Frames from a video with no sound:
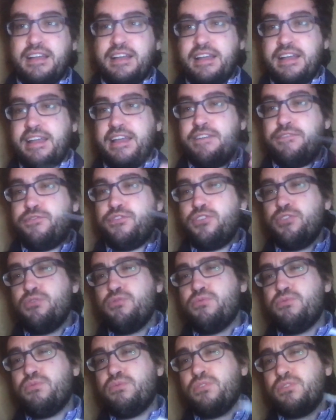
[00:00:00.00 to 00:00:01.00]
if
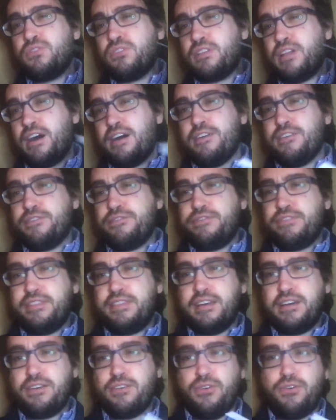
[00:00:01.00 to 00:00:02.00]
you love
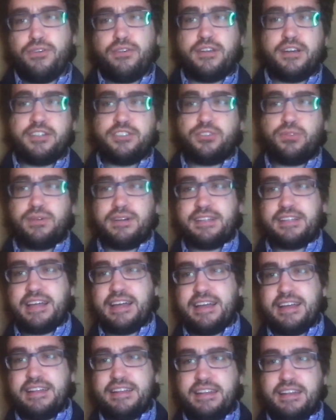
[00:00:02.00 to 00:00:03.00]
the Eau de
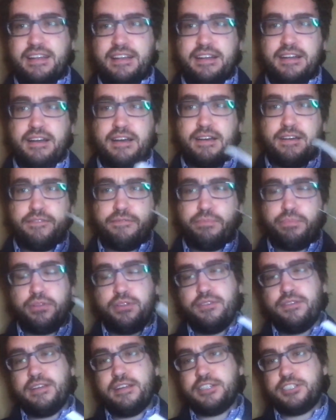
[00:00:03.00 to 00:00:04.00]
Toilette of
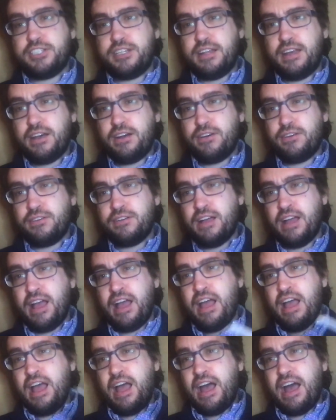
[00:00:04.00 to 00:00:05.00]
Bleu De Chanel,
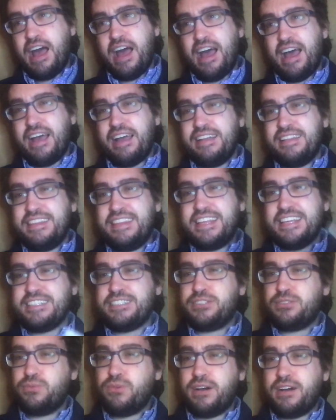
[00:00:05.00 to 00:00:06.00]

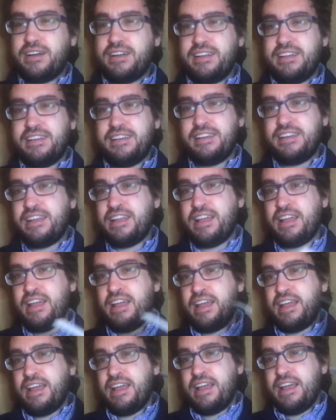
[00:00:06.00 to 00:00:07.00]
this one,
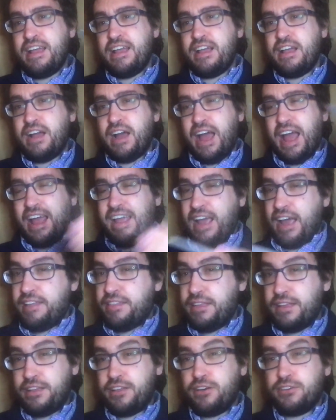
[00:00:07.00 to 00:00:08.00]
I
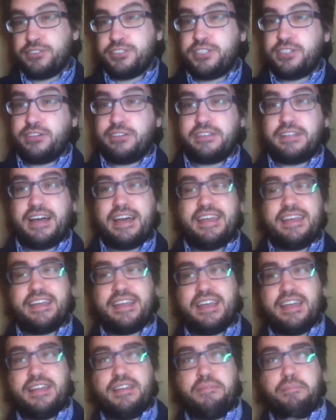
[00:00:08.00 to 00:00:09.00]
think y'all still
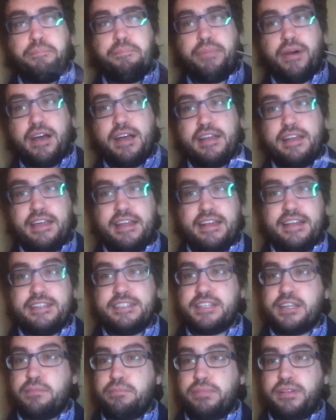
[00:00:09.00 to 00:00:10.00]
like it, but it
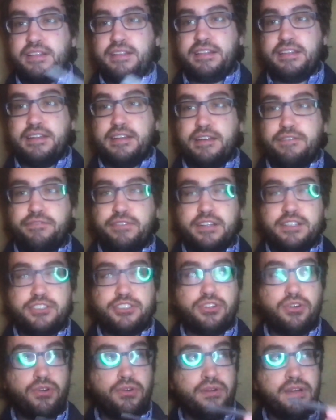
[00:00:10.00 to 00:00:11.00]
is completely different.
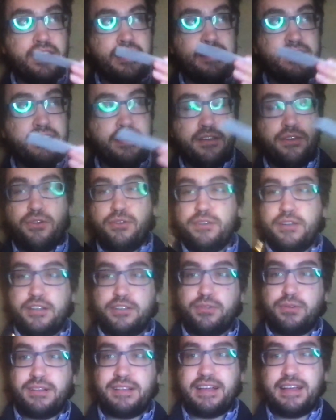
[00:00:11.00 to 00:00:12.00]
So in the Eau de
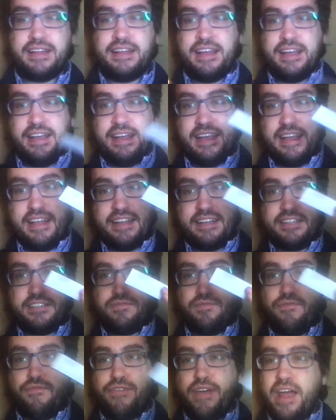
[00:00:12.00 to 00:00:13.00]
Toilette,
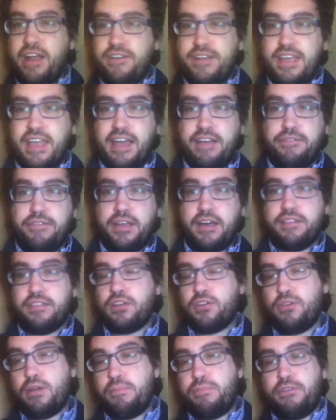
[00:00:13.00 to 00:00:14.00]
it's very heavy on the
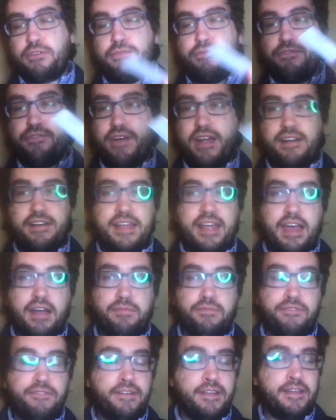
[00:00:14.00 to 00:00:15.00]
grapefruit, very
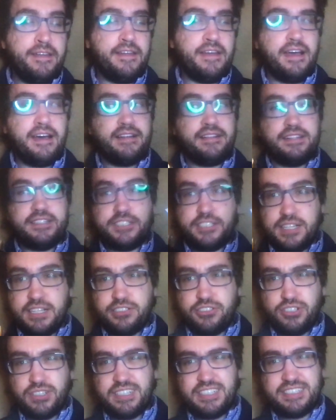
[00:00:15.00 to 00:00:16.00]
heavy on the
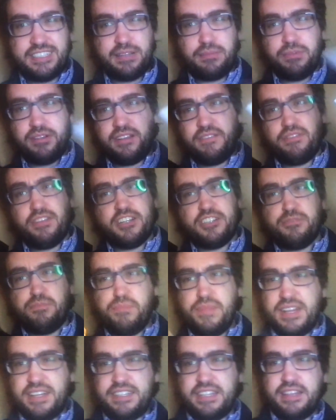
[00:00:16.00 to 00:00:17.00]
citrus. I believe there's
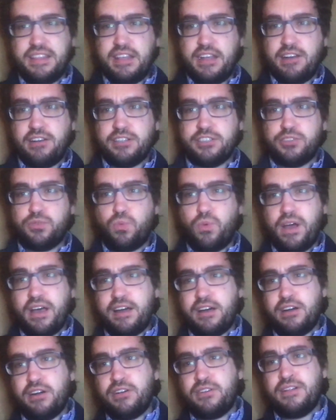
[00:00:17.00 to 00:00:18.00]
mint in there as
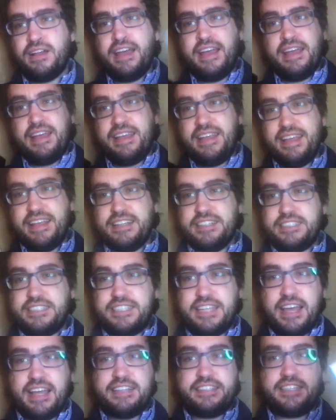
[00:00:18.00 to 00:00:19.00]
well,
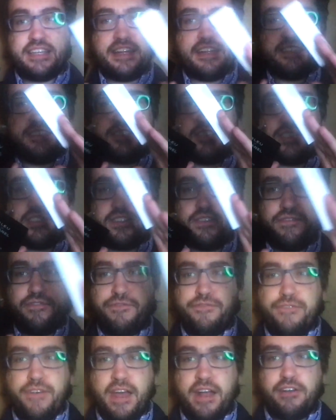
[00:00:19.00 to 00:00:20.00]
incense. It is just a
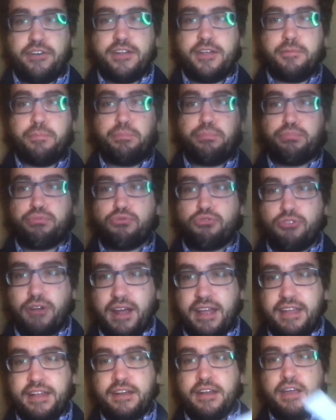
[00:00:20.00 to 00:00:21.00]
very
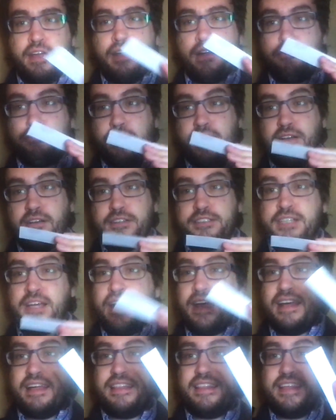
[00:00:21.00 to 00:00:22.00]
bright fragrance.
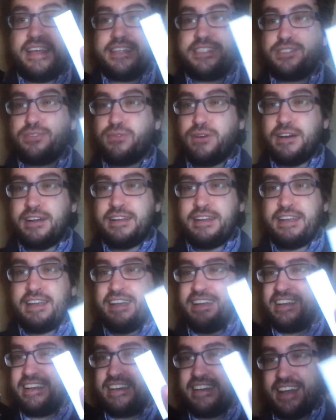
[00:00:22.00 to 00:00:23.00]
This one,
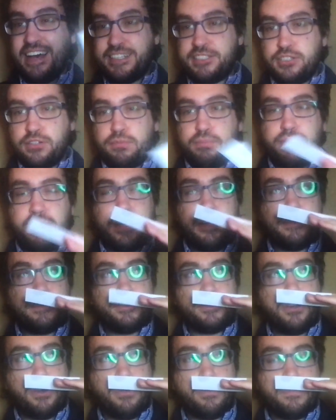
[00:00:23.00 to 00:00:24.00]
not so bright.
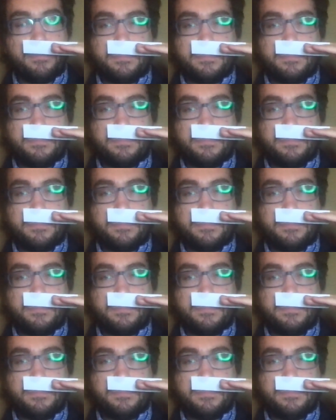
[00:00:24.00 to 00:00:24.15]
So